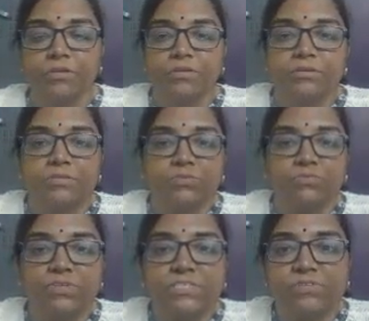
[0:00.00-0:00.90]
So
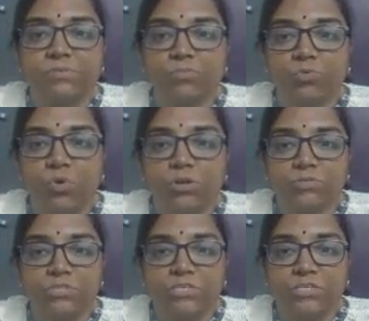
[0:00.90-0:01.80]
first we'll move on to
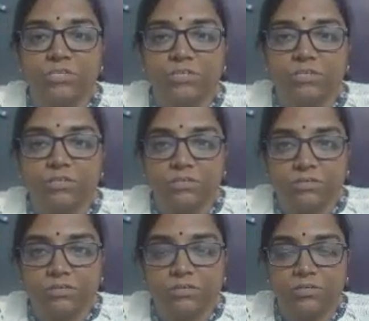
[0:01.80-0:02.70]
the
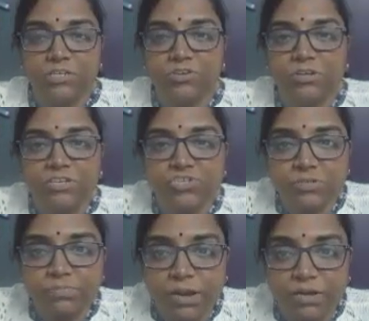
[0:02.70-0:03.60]
introduction
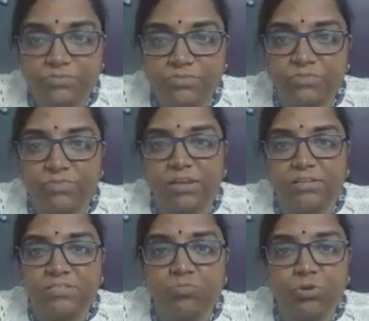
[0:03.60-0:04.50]
part of the
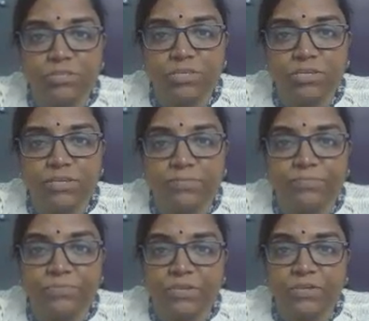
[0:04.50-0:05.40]
valence bond theory.
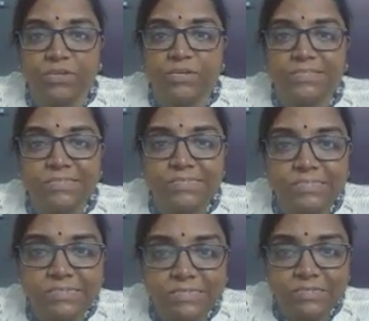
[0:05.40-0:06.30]
This
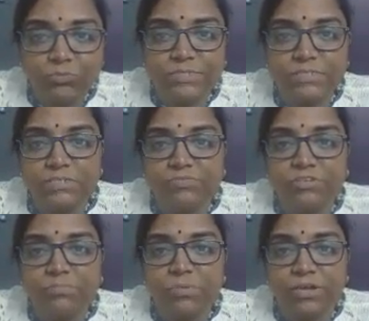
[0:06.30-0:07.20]
theory was
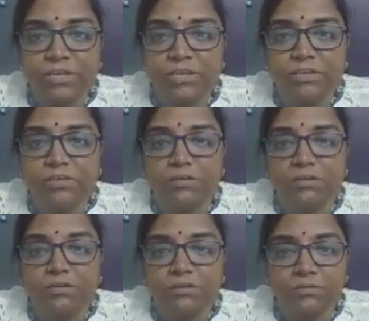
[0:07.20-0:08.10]
developed by
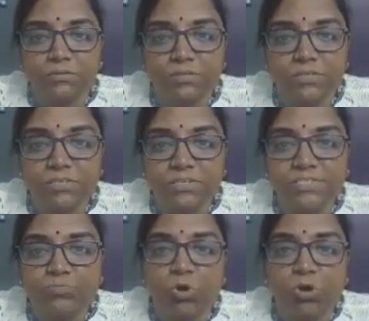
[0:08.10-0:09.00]
Lennon
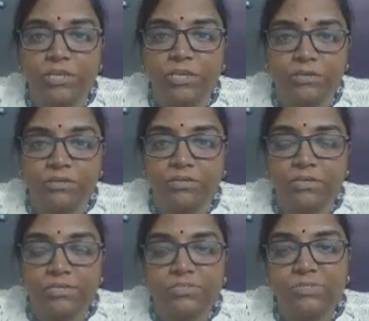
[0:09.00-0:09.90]
Smalling.
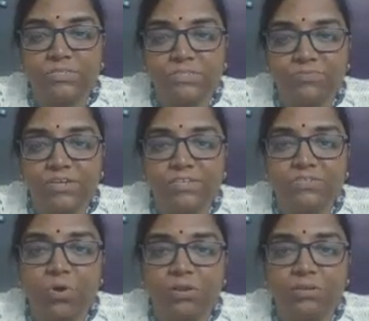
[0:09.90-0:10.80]
So it is otherwise
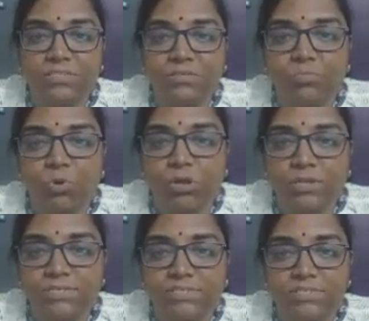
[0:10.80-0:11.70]
called as the
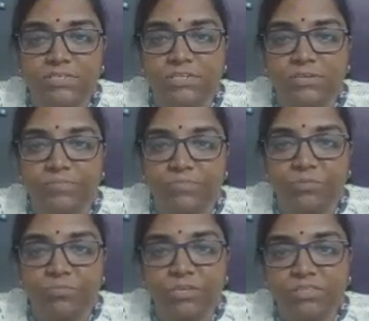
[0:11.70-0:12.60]
Pauling's theory.
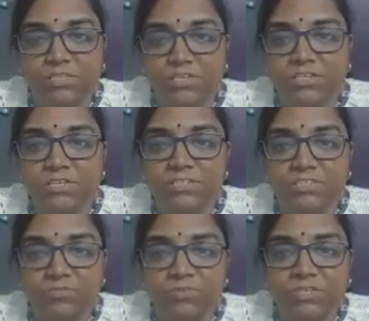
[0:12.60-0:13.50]
Maybe theory is
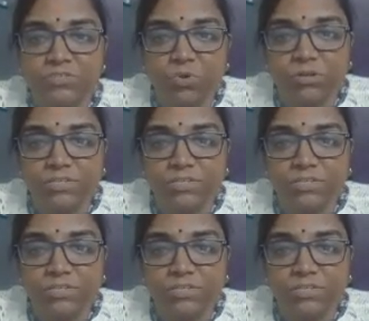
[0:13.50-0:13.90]
otherwise called as the